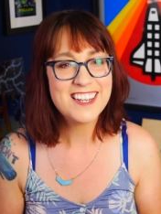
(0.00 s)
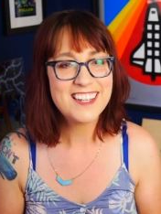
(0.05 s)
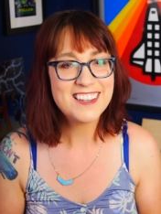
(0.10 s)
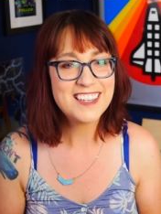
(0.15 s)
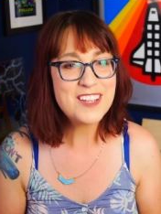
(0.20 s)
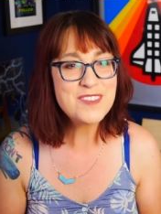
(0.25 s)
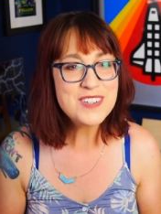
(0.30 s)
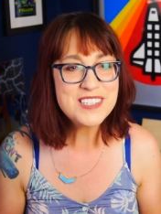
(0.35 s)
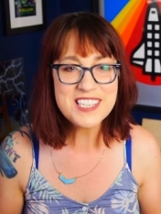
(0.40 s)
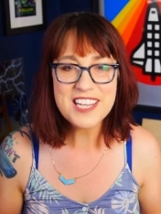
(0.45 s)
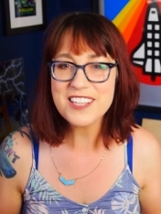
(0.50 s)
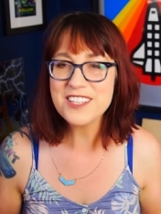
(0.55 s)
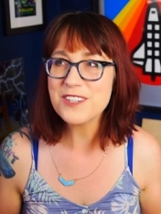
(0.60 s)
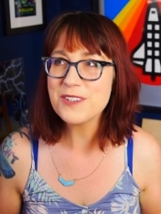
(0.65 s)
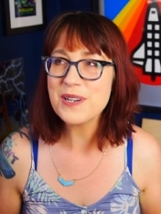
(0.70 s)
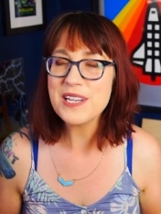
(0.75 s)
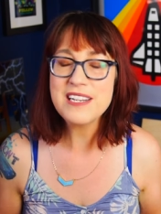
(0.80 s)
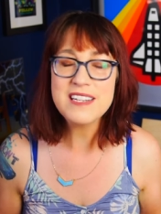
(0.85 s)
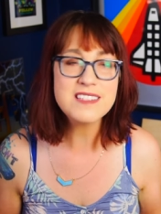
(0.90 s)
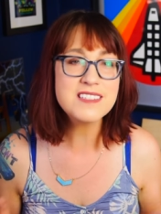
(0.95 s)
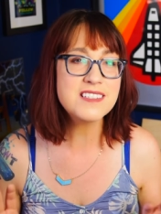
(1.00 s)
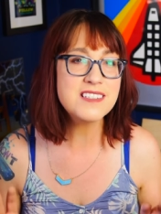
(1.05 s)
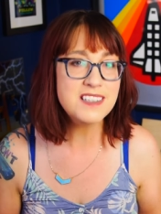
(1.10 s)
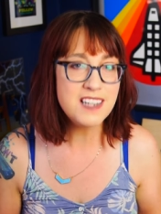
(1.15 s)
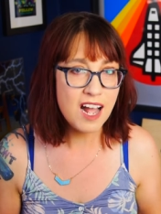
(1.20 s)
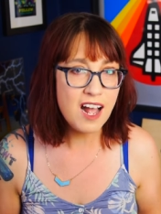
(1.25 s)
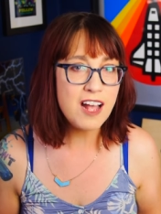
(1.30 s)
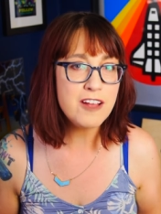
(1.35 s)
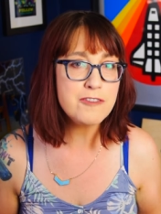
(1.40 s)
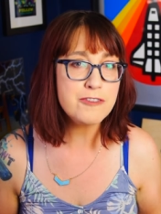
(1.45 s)
Let me tell you, it is
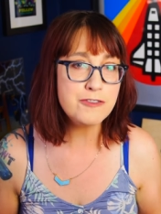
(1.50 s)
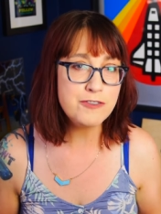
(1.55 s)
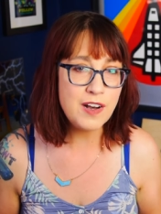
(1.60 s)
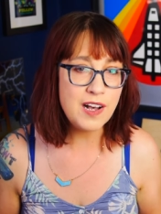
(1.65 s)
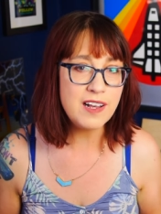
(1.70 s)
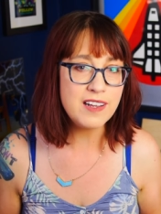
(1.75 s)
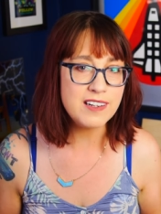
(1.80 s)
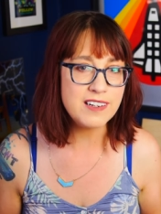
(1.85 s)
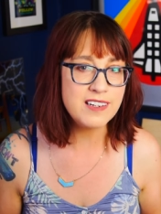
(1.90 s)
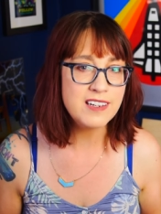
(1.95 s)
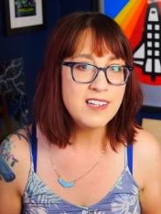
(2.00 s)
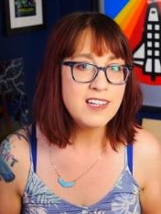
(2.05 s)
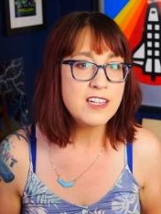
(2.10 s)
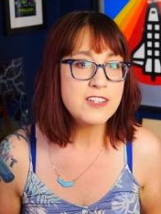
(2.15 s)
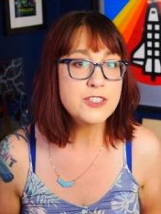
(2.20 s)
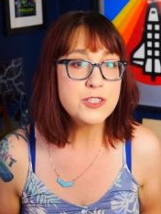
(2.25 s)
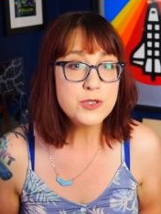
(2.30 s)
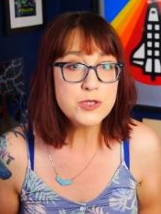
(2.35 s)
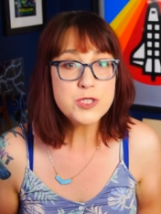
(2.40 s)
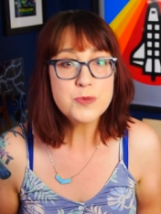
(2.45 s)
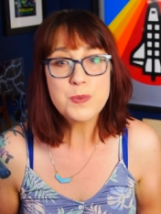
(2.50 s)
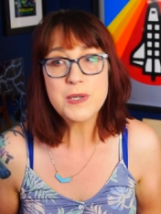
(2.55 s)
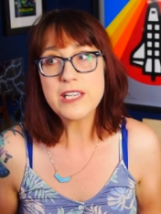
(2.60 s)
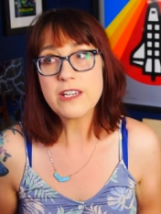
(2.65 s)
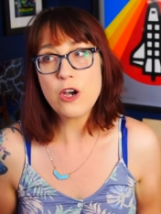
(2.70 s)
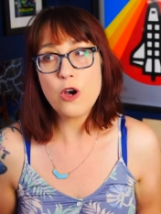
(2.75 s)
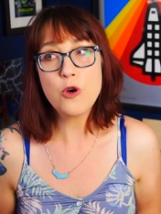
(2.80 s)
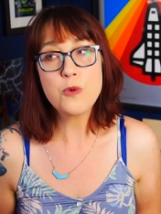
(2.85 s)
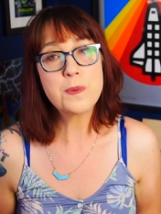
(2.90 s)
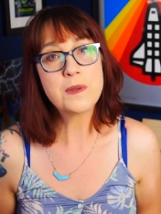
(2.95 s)
not fun to
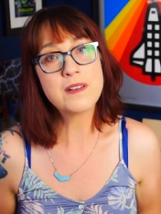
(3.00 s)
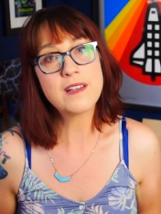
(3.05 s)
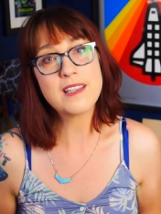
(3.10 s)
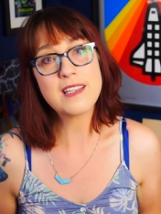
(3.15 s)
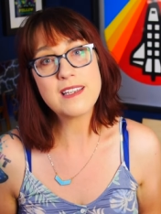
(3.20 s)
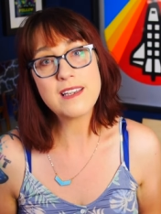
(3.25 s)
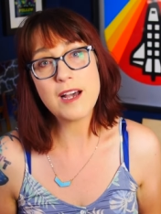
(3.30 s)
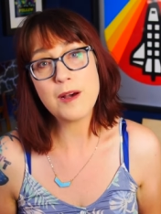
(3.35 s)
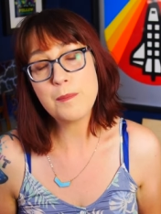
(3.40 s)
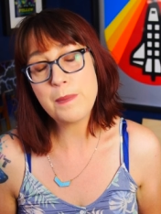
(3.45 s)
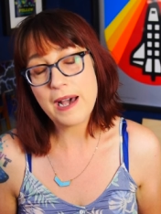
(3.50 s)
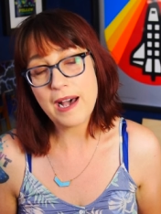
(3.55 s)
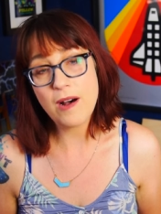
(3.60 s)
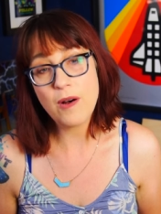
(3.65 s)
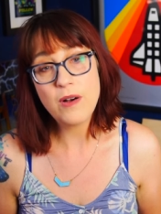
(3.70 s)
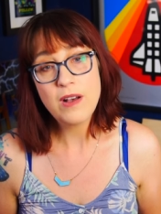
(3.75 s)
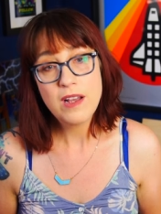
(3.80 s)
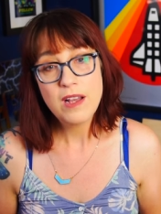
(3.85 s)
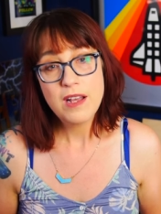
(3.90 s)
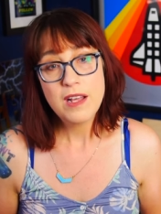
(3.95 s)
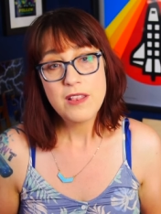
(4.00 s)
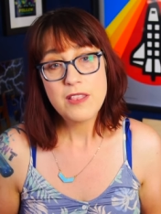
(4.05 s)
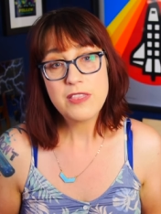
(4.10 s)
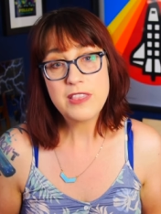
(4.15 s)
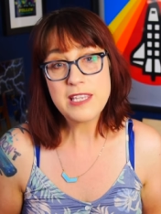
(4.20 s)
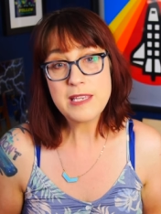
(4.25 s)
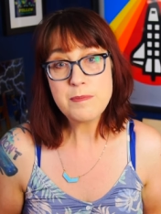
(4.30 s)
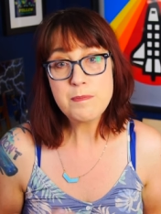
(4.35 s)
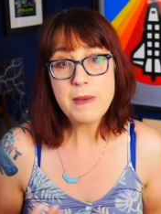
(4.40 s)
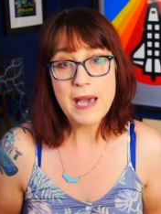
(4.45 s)
speak openly about
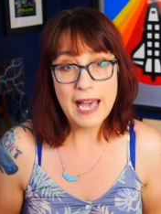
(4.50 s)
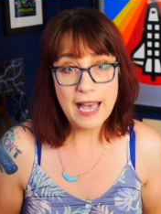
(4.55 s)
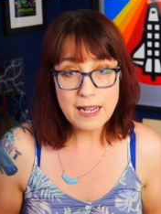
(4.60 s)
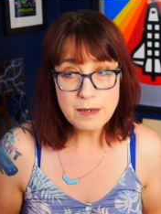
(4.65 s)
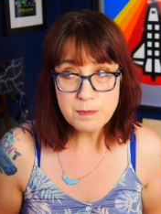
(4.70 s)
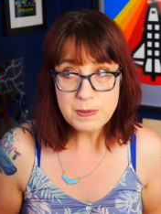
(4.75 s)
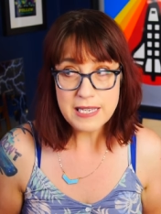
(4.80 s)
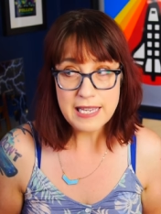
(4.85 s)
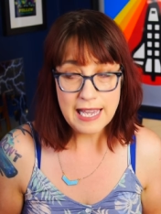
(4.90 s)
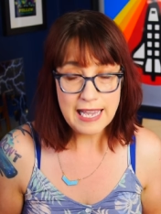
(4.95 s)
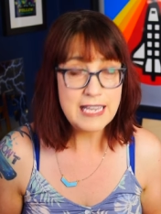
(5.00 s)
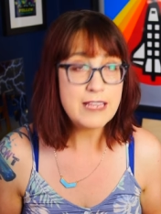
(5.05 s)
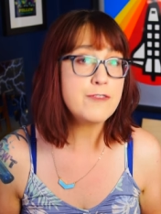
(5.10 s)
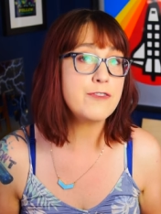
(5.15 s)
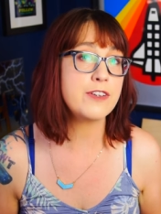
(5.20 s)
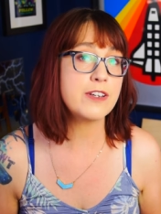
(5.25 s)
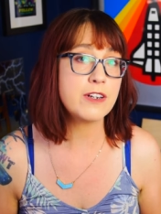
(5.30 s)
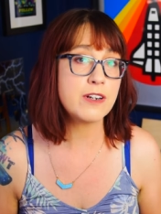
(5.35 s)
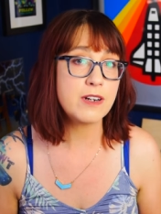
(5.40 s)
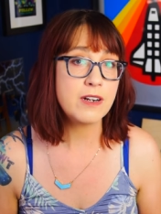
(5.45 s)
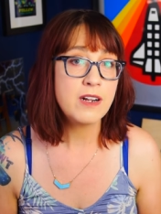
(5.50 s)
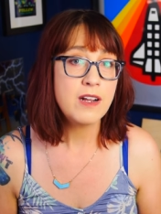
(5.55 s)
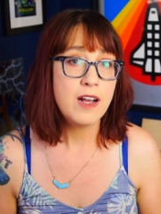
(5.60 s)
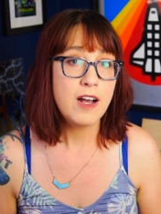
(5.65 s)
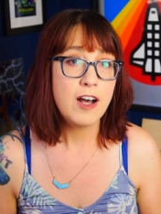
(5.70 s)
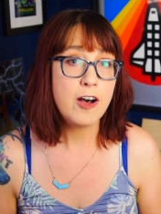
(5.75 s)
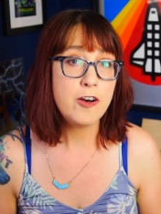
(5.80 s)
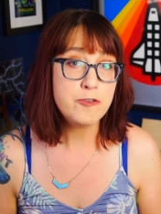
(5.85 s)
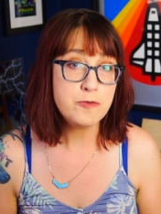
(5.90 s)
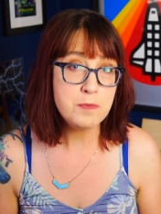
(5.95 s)
the bad behavior
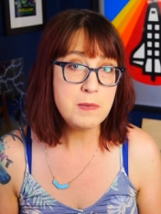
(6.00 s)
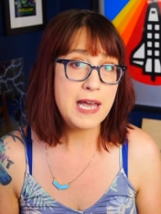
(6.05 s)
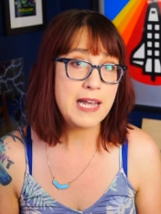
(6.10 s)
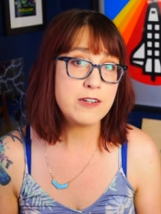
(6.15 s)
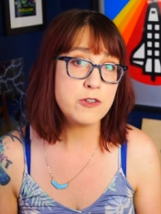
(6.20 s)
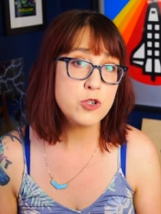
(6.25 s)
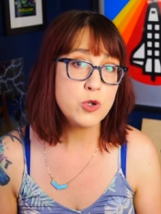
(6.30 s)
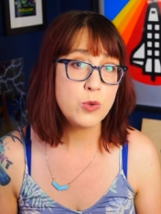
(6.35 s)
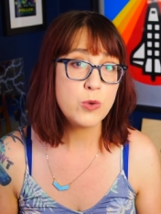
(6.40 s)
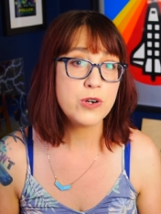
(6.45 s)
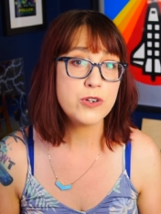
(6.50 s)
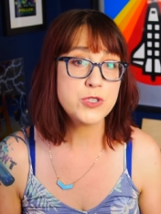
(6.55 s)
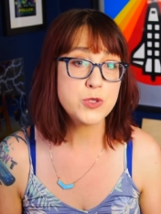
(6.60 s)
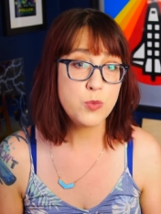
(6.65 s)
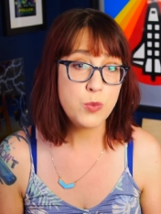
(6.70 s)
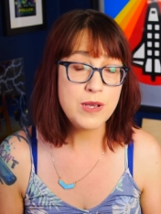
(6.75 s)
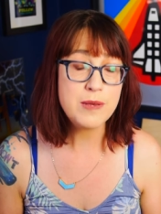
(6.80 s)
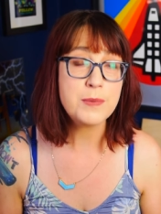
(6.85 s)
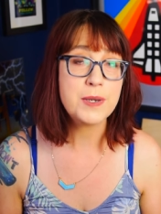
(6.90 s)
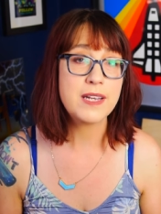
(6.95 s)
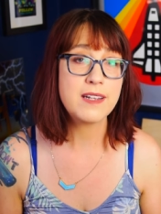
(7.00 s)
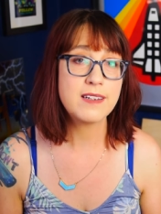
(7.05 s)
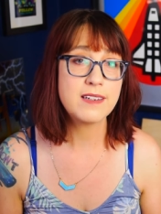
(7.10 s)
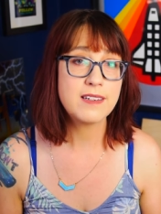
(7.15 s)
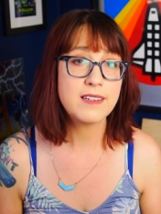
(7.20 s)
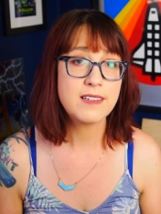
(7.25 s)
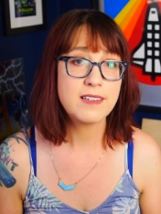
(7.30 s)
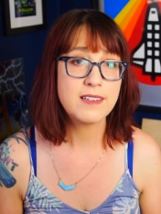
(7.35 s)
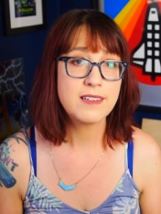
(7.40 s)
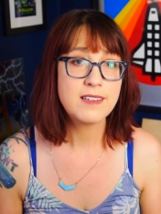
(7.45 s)
of men towards women.